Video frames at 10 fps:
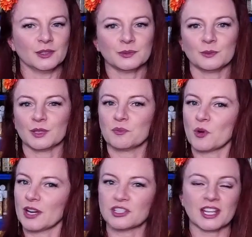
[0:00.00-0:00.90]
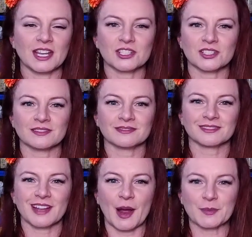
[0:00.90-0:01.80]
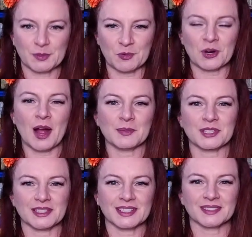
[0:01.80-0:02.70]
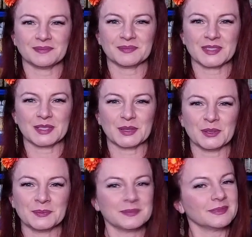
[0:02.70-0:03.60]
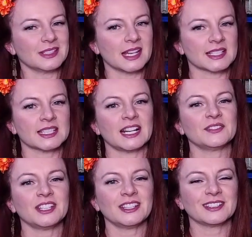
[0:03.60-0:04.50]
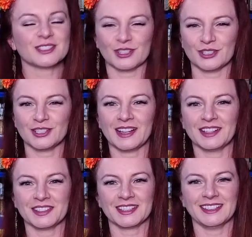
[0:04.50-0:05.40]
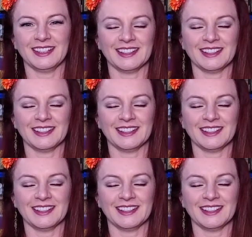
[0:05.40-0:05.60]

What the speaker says: With more education comes more options. So Na zdraví, to good health, and